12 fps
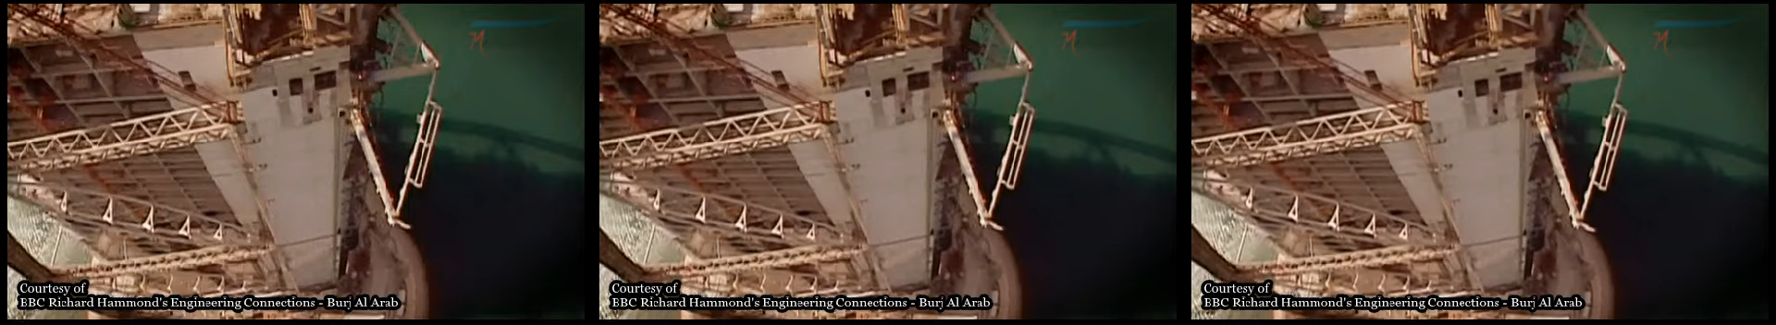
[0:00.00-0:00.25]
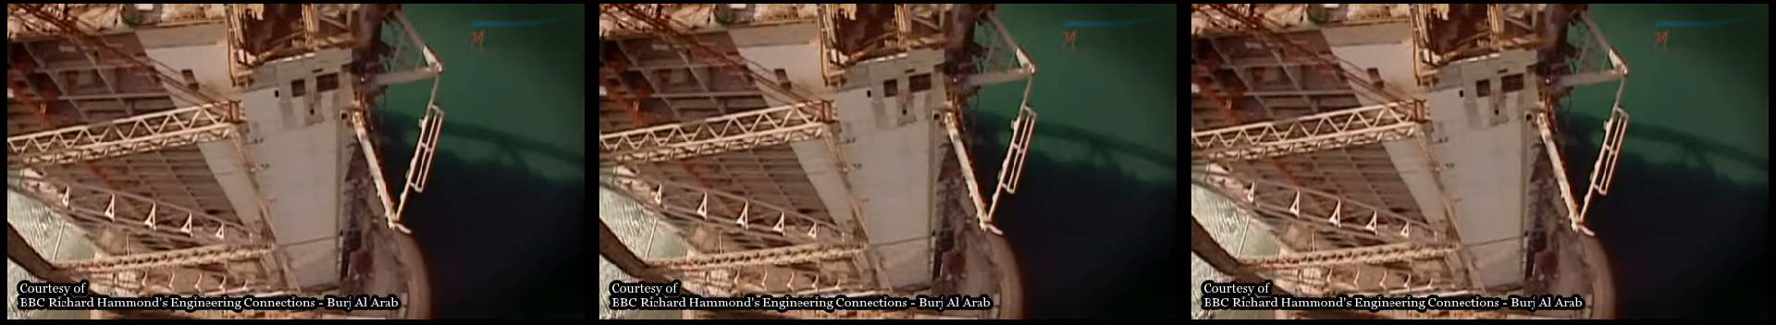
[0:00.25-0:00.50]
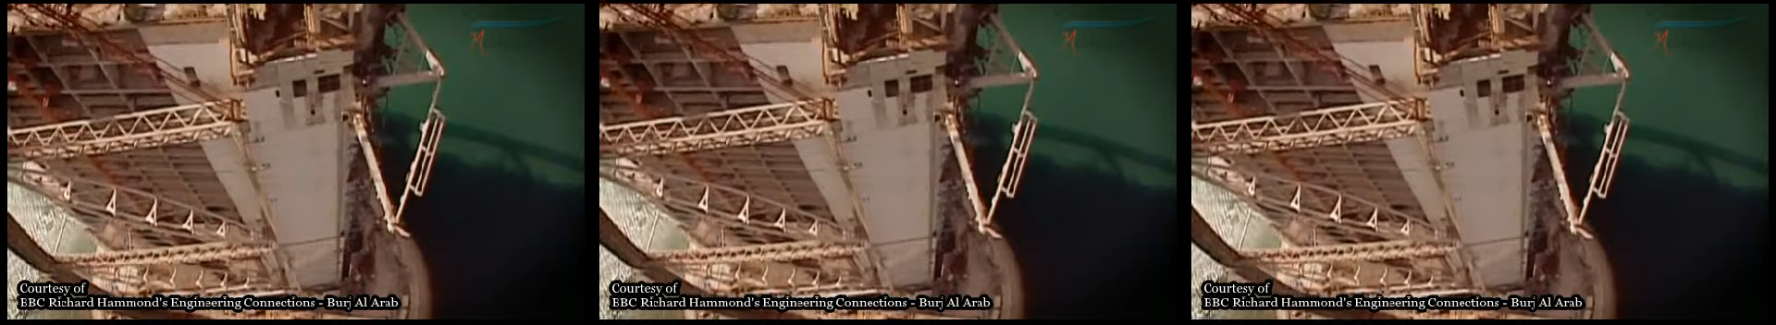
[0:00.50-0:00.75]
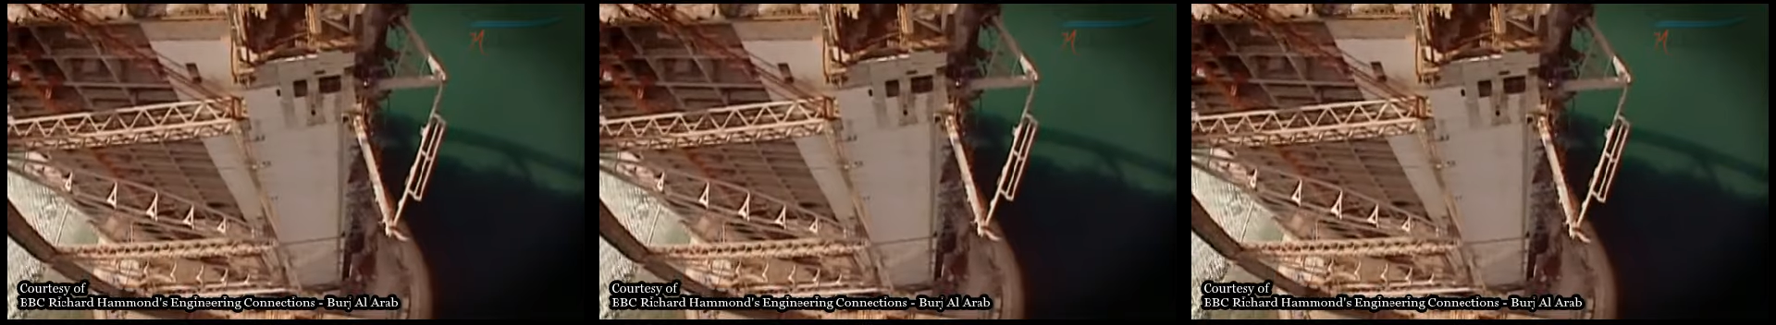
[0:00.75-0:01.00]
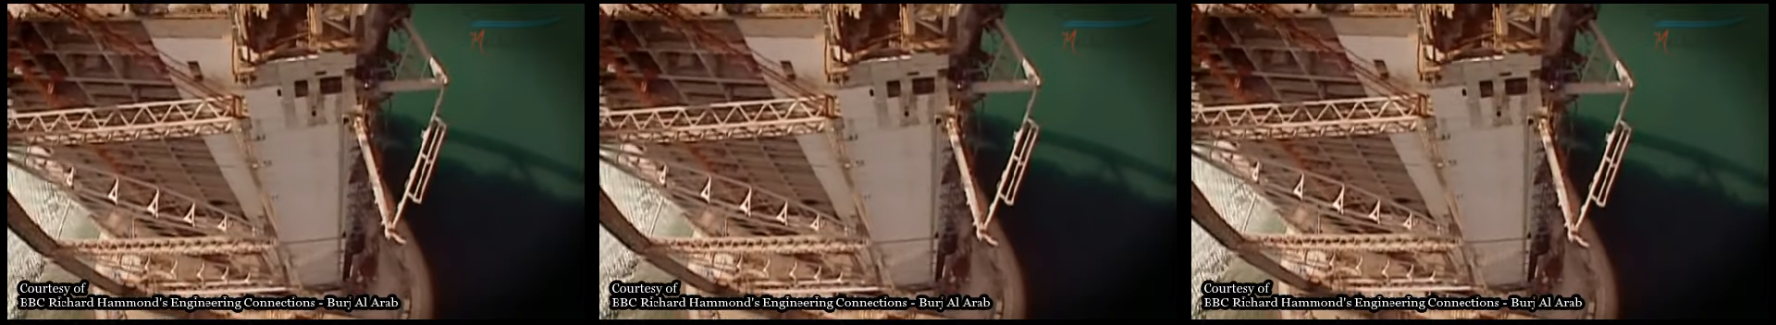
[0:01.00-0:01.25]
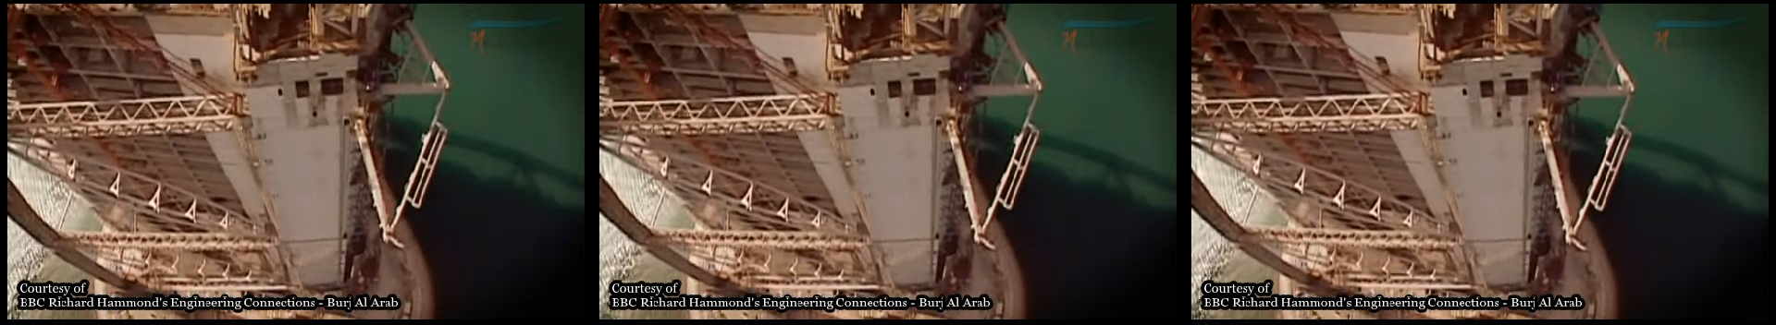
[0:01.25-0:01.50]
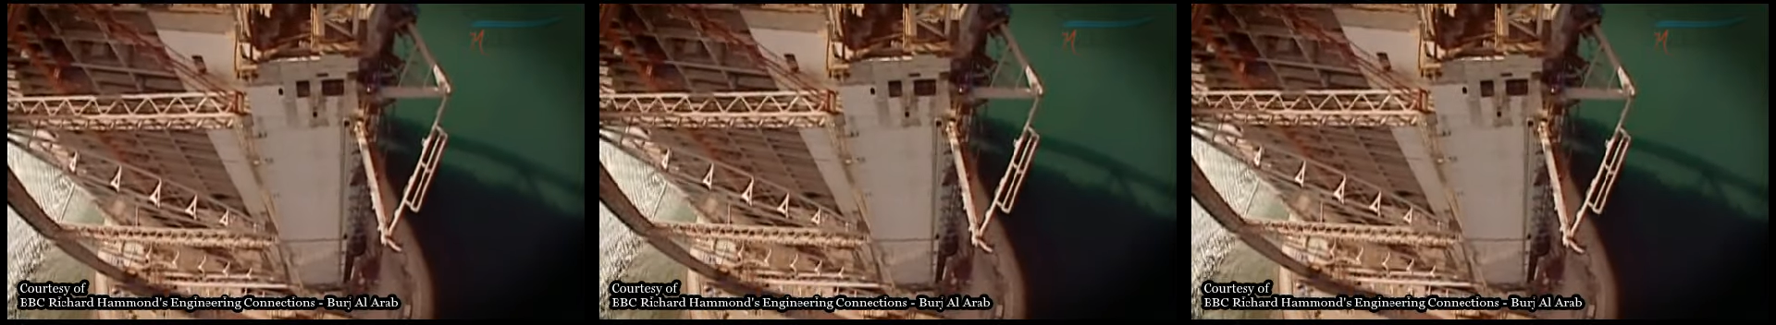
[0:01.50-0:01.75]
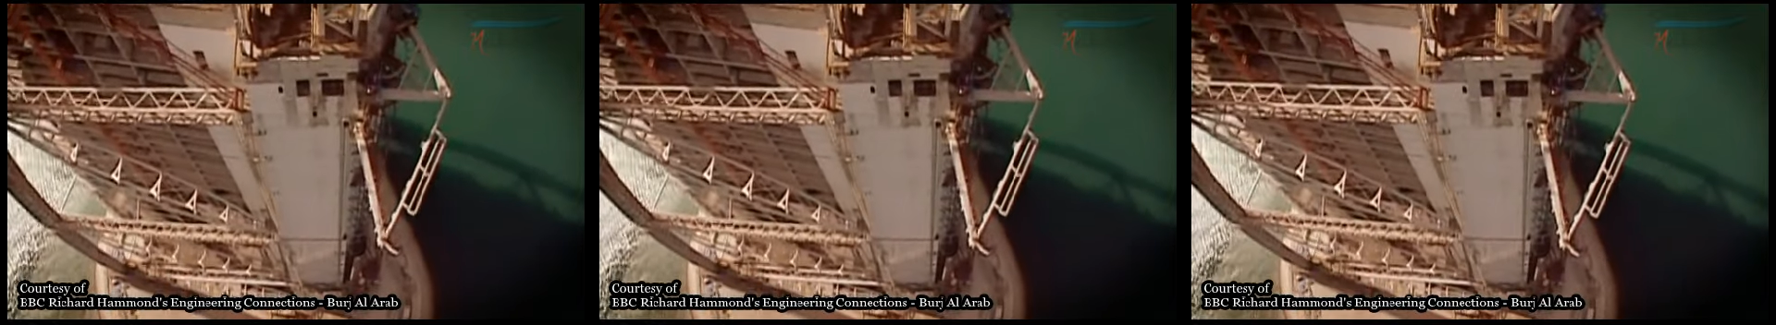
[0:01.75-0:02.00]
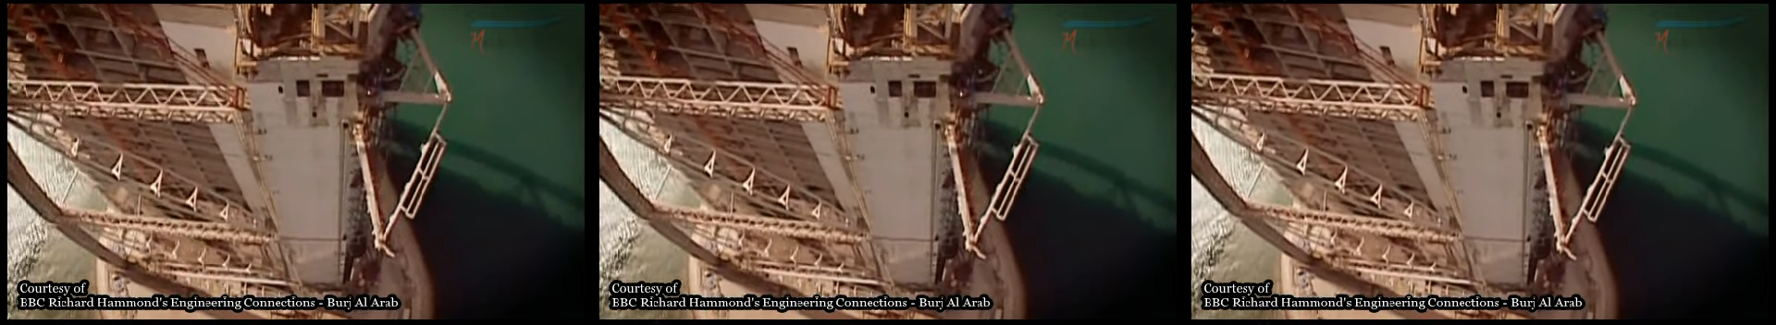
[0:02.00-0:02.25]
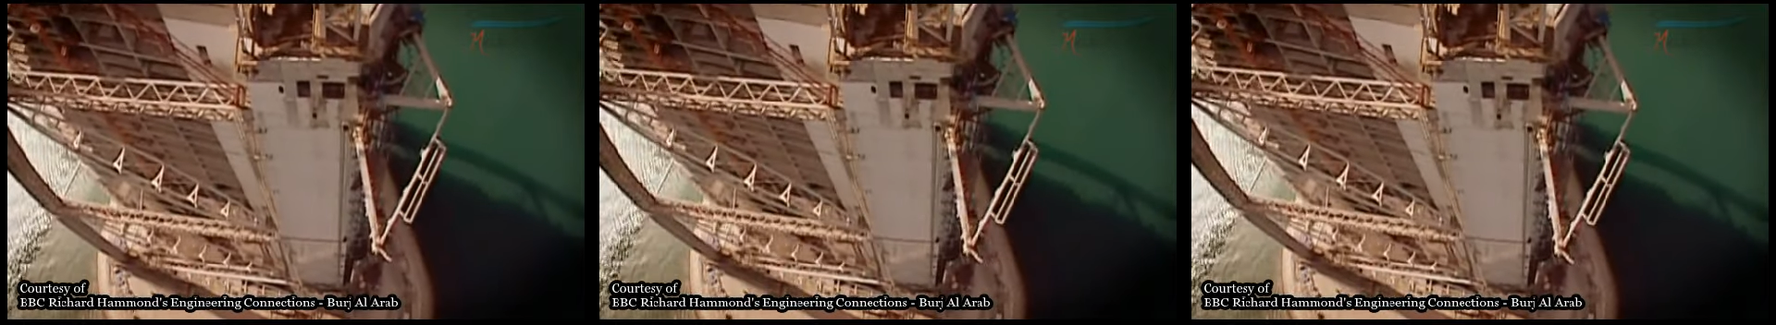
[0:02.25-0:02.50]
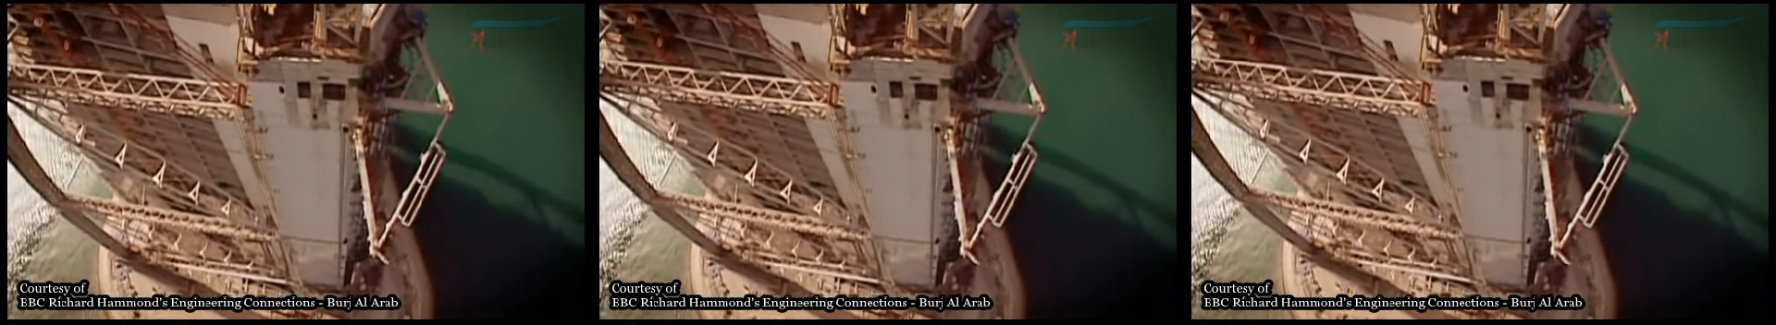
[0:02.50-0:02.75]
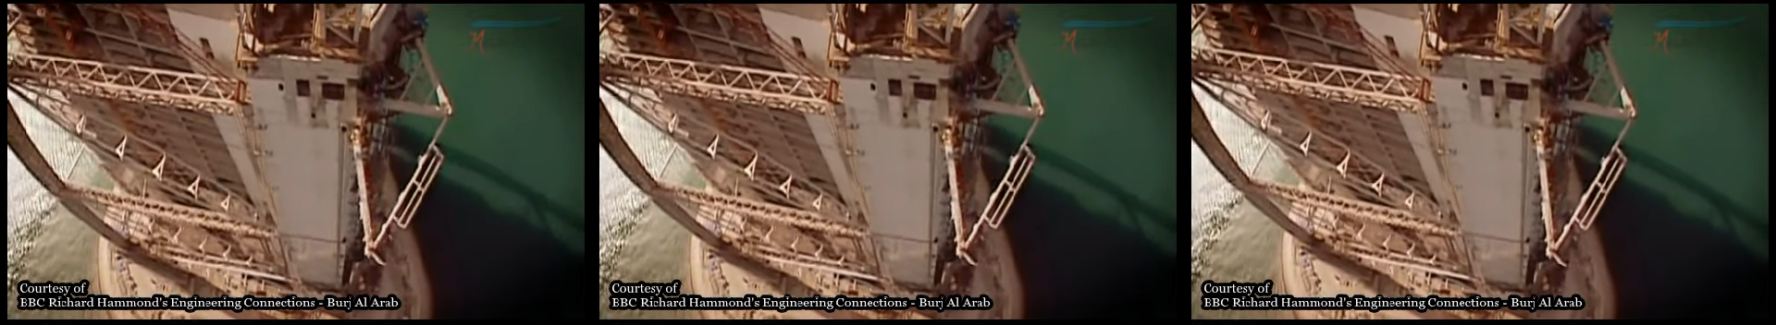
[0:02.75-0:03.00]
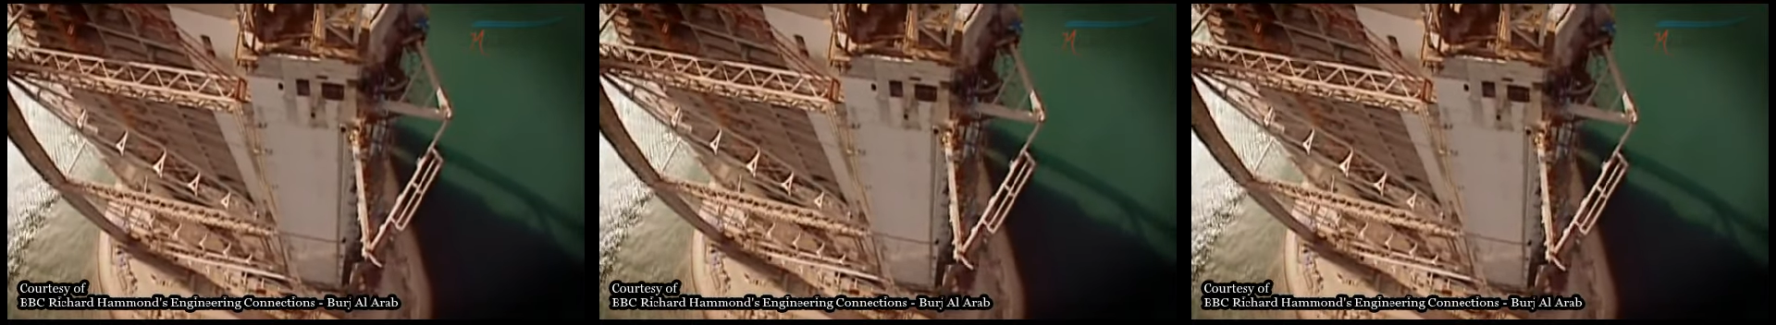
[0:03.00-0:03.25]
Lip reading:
Nobody's mouth can be seen.